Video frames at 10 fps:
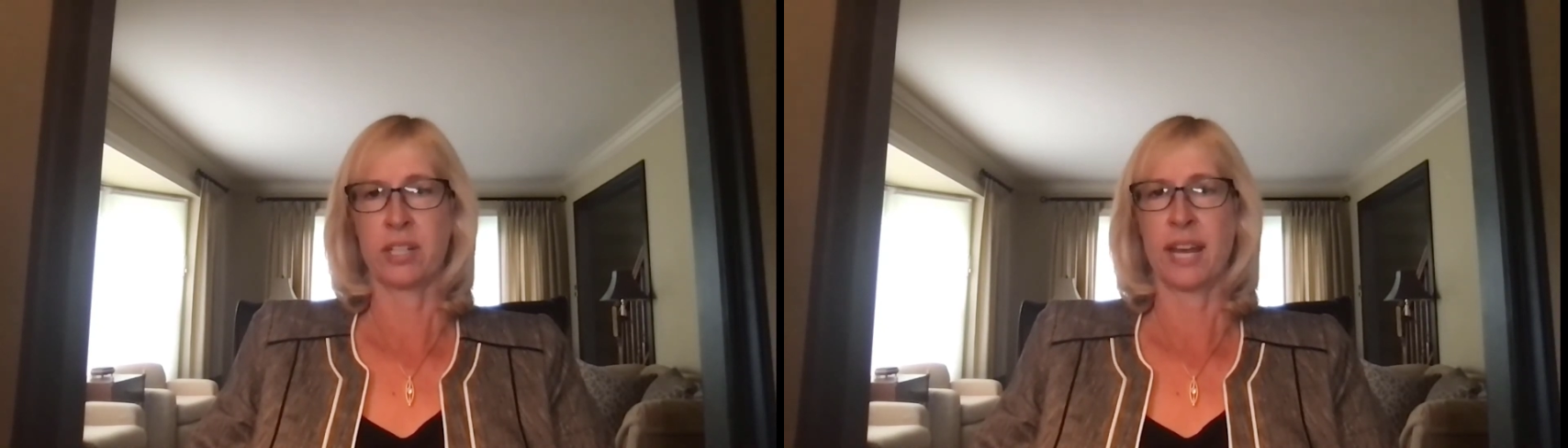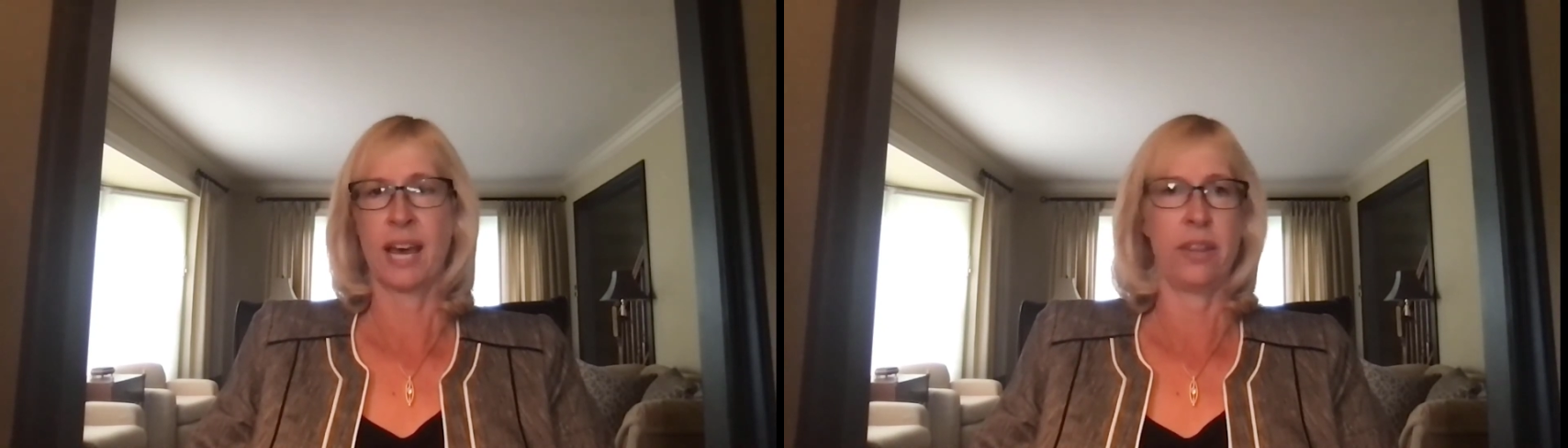
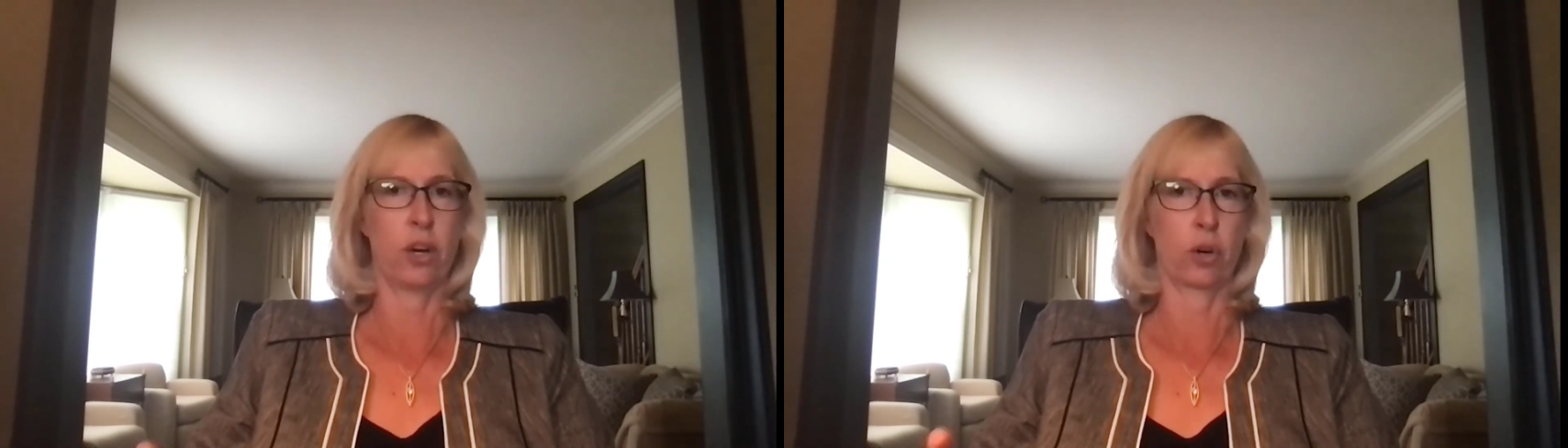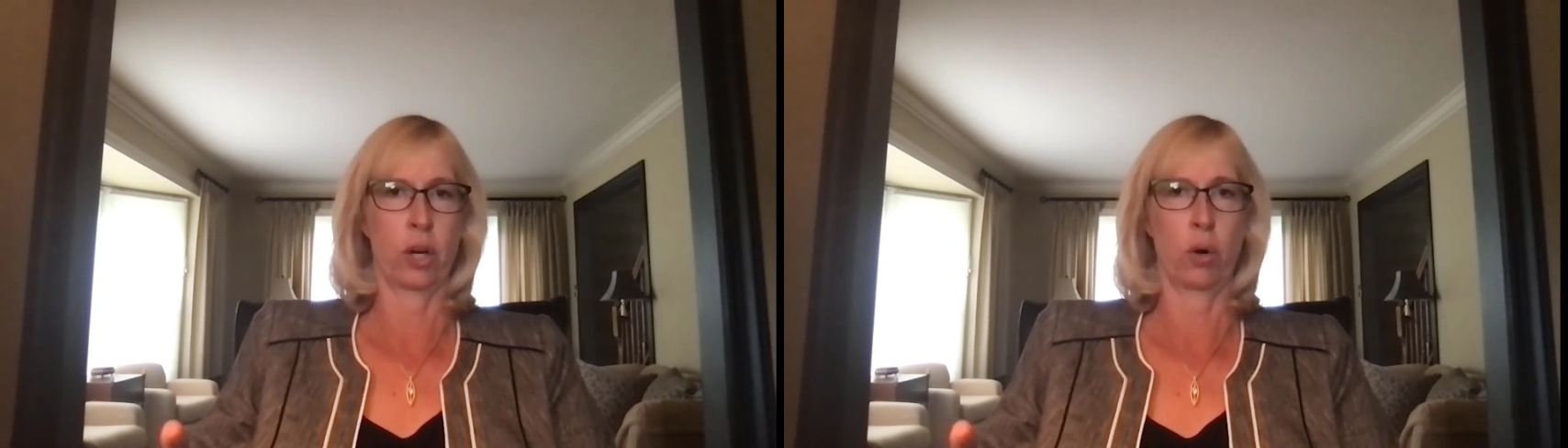Again,
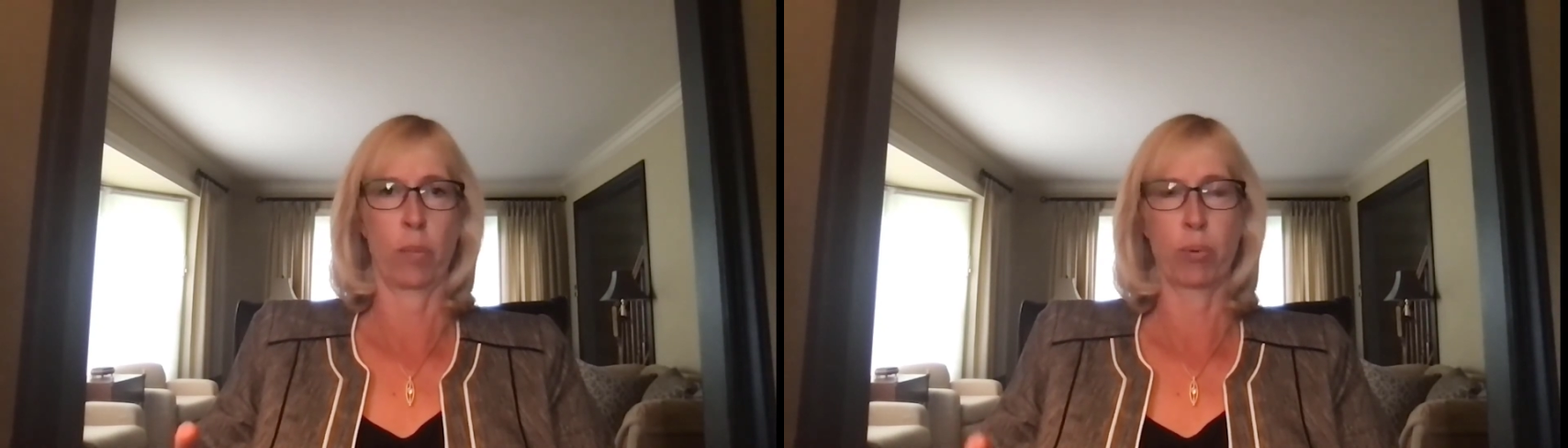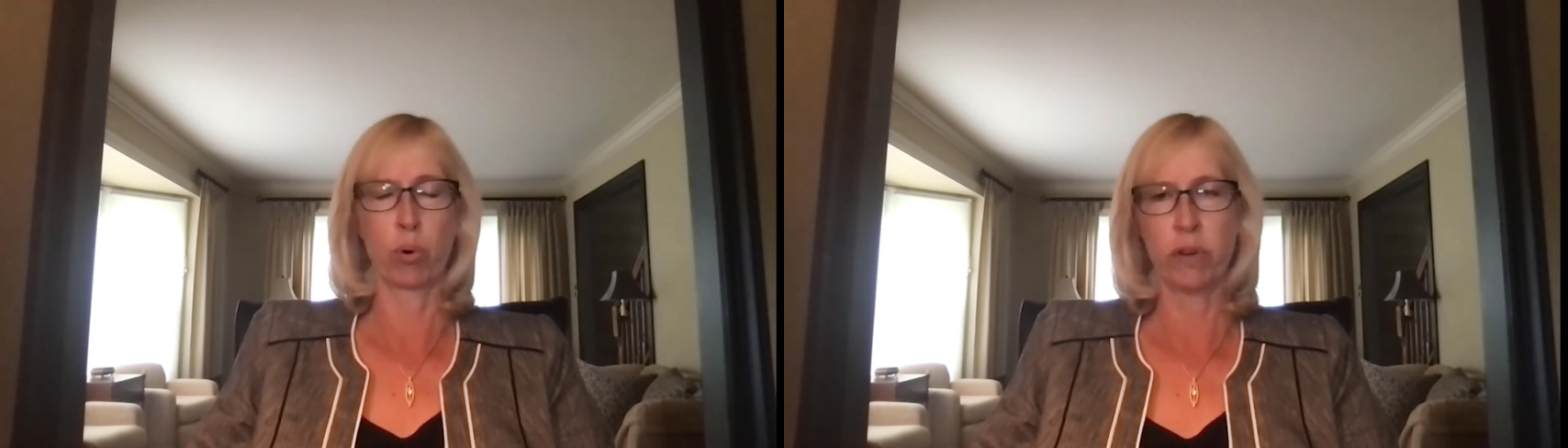they're going to
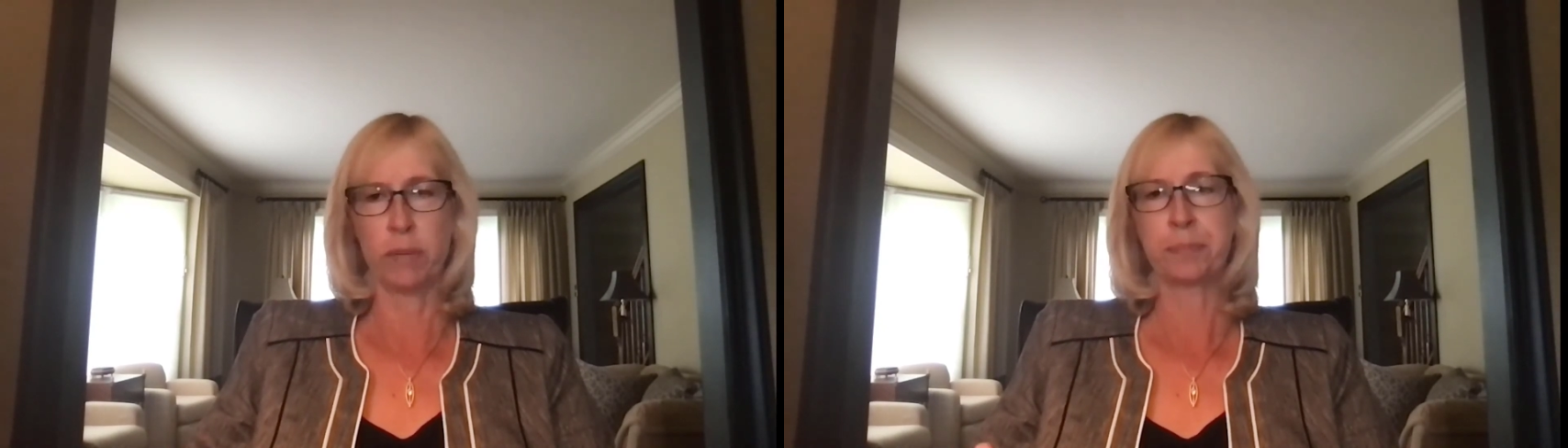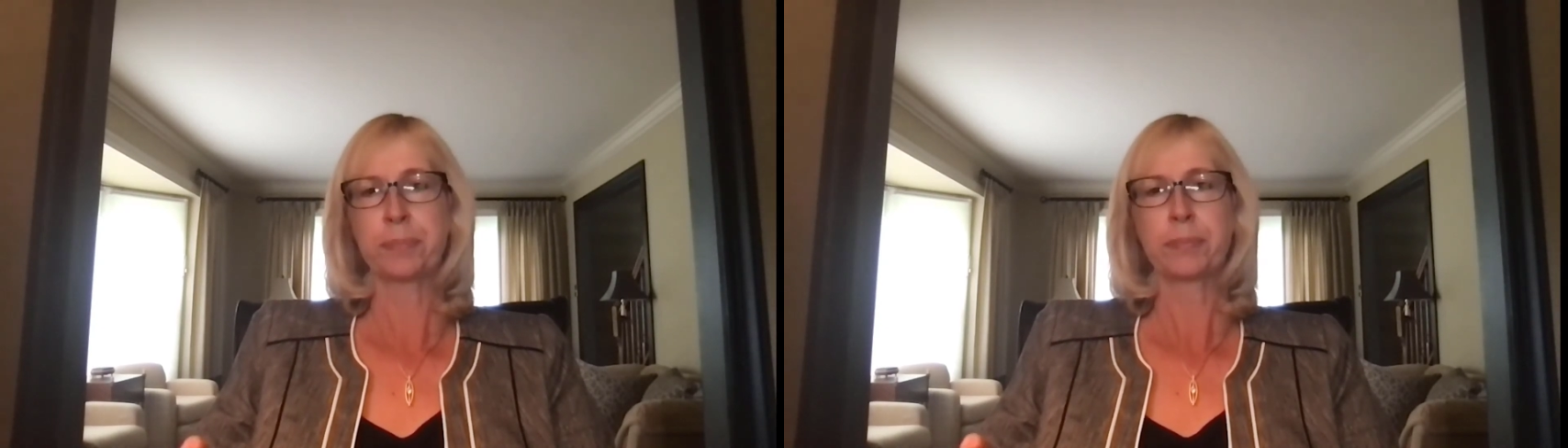approve it